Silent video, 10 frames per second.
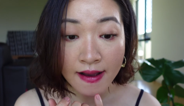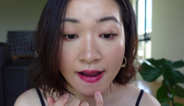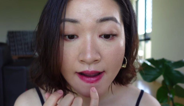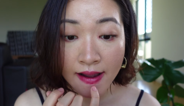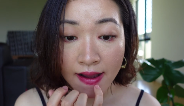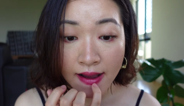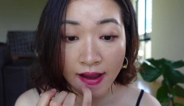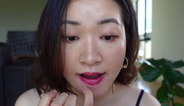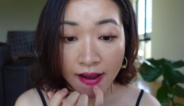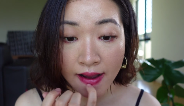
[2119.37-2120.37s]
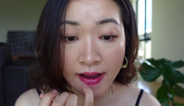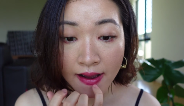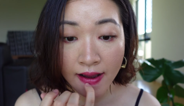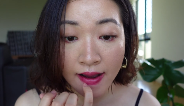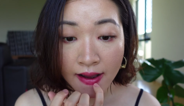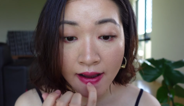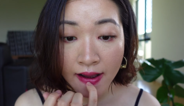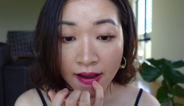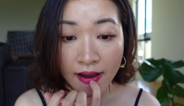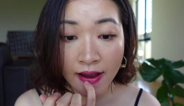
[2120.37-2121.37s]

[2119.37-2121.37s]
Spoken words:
No one is speaking in this clip.